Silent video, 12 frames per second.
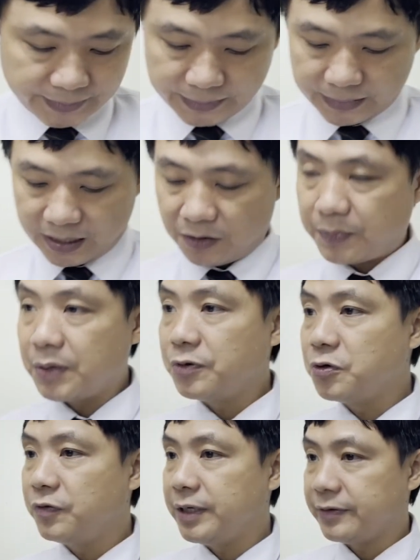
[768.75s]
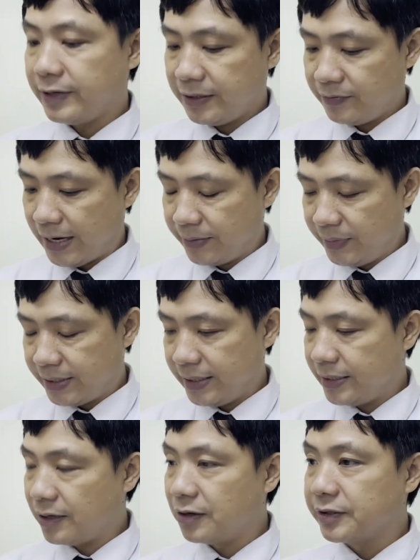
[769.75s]
of previewing, right? I make
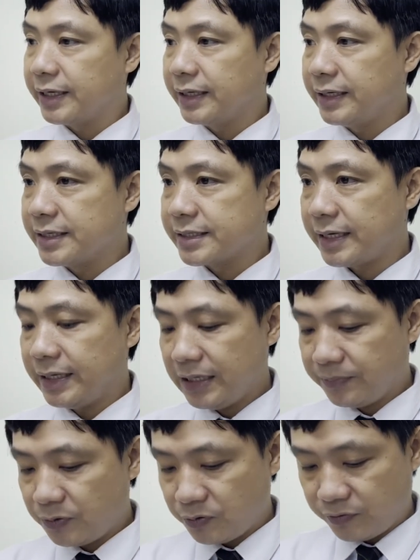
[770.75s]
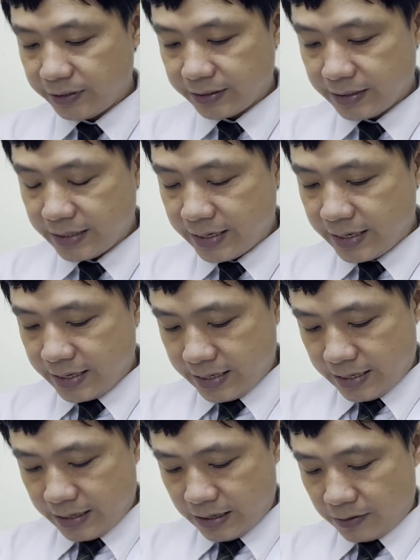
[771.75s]
it all together, scanning, previewing.
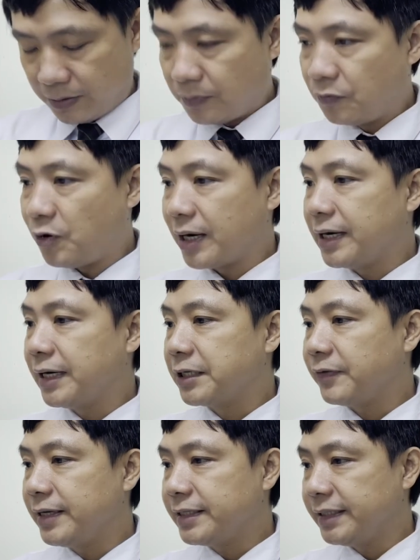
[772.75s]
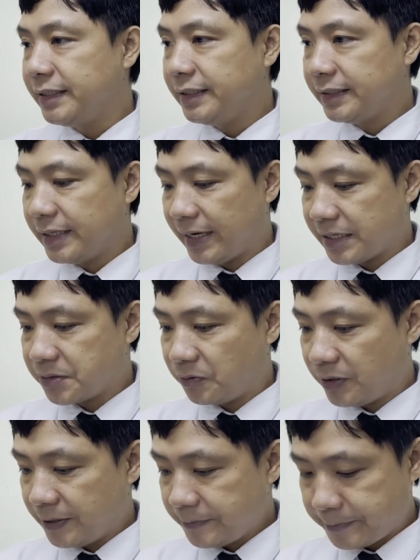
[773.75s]
120, the last
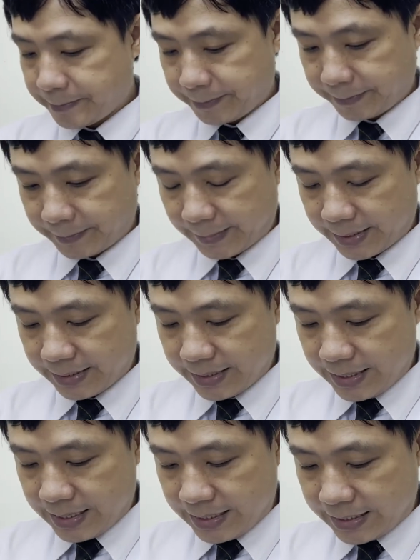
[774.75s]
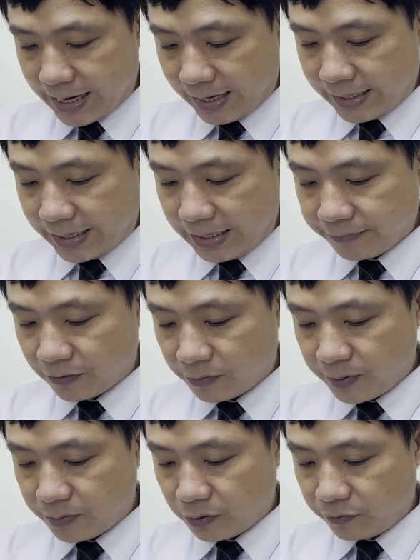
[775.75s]
one. Guideline for
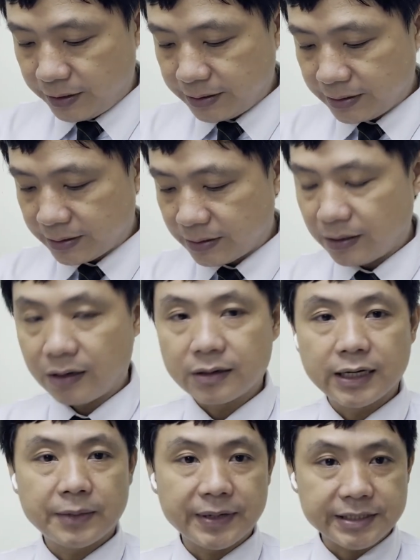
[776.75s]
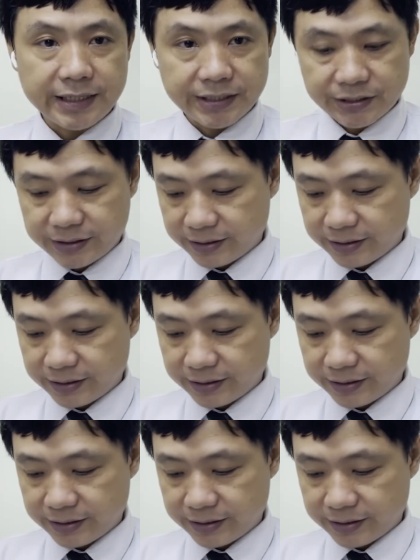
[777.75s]
previewing longer passages.